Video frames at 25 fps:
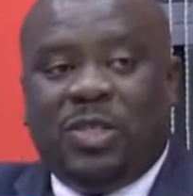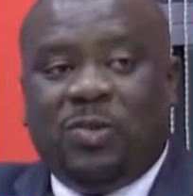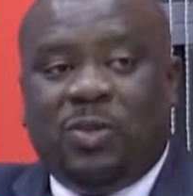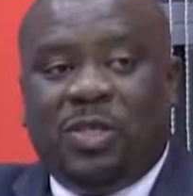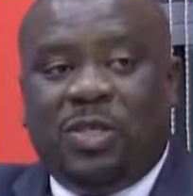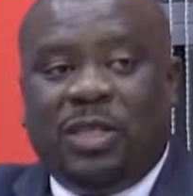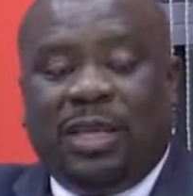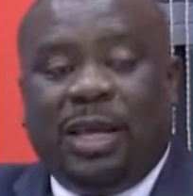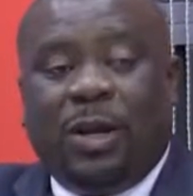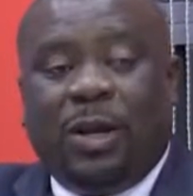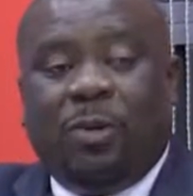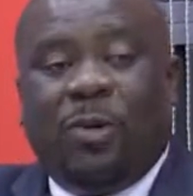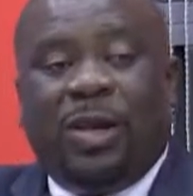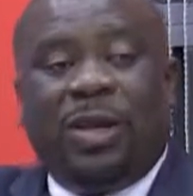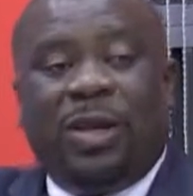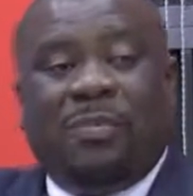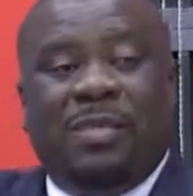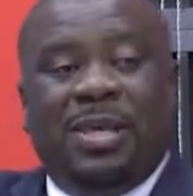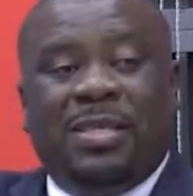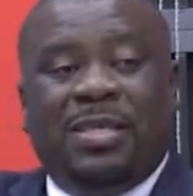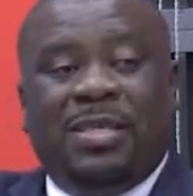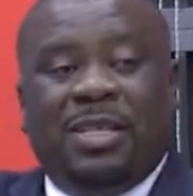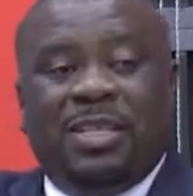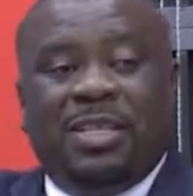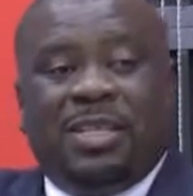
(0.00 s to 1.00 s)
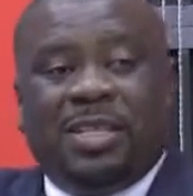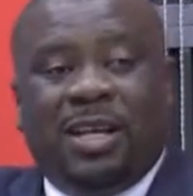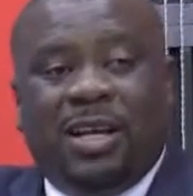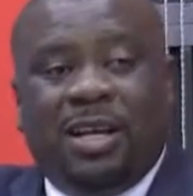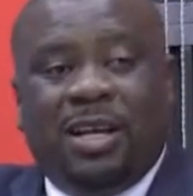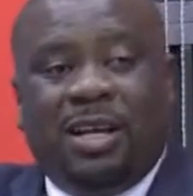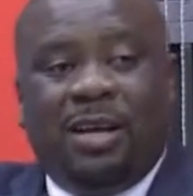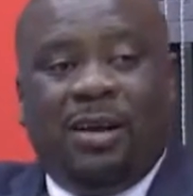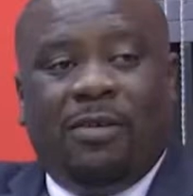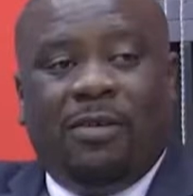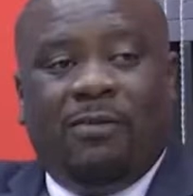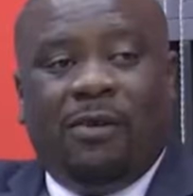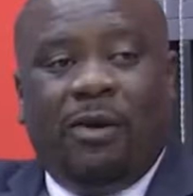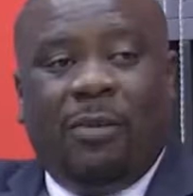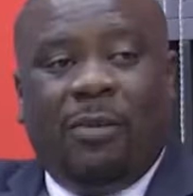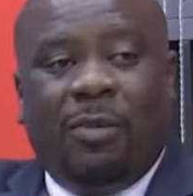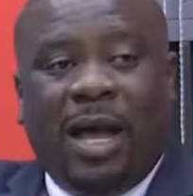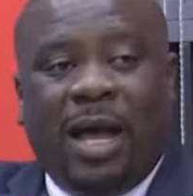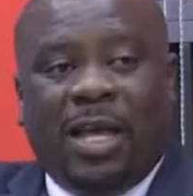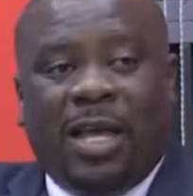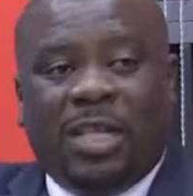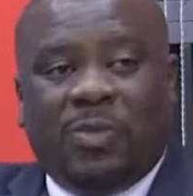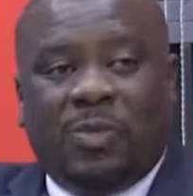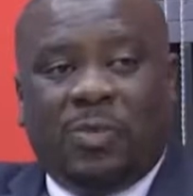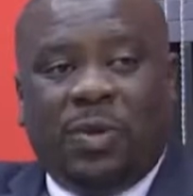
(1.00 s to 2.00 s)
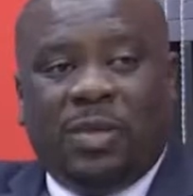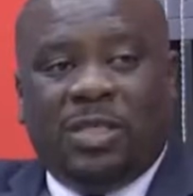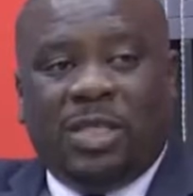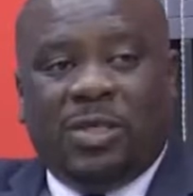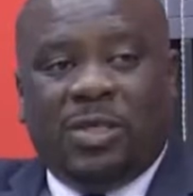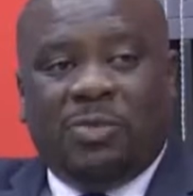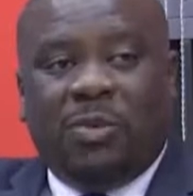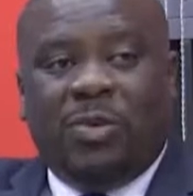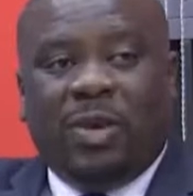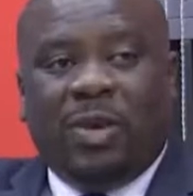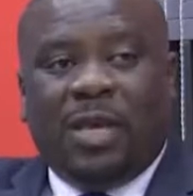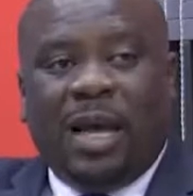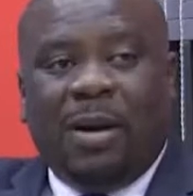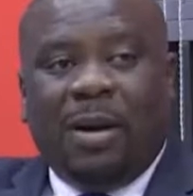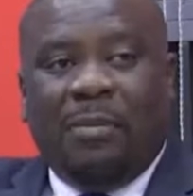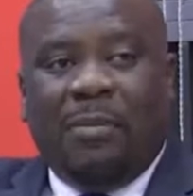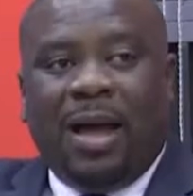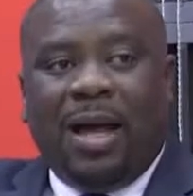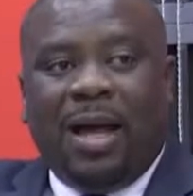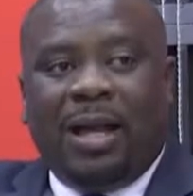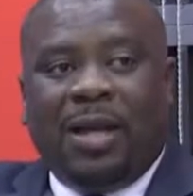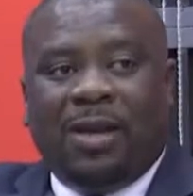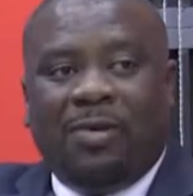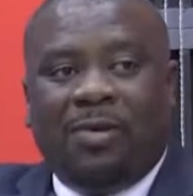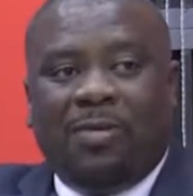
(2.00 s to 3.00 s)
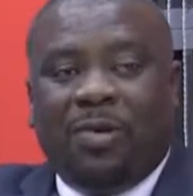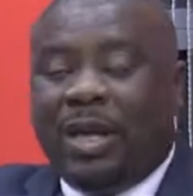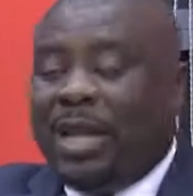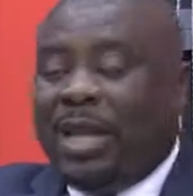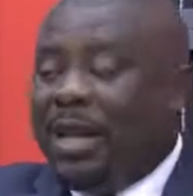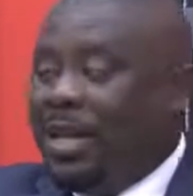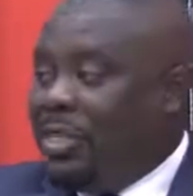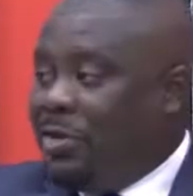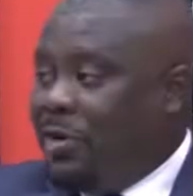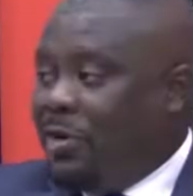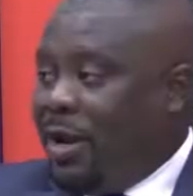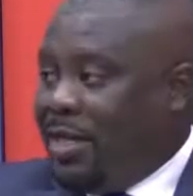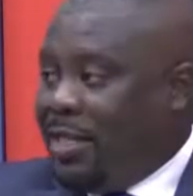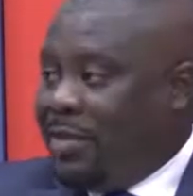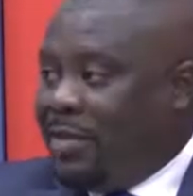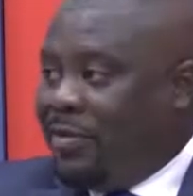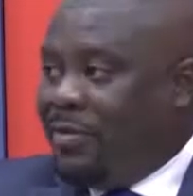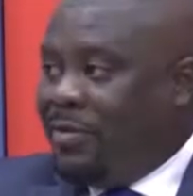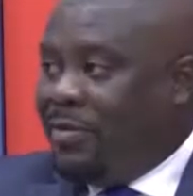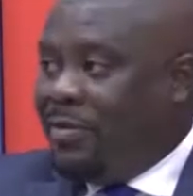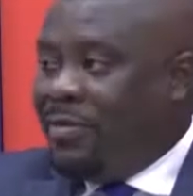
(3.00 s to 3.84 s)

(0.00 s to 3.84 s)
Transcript: We'll take a quick message from our sponsors. When we come back, we get interactive.